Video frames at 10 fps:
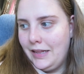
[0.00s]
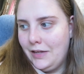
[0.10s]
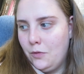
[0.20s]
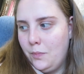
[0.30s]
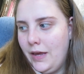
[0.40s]
a
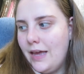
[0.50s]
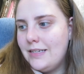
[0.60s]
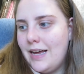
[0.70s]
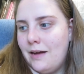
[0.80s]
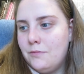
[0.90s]
little
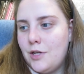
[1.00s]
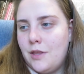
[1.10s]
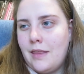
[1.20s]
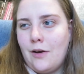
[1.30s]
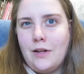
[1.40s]
bit, so
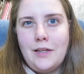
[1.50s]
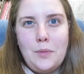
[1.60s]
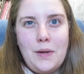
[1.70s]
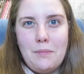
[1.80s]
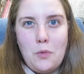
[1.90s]
that they're a little bit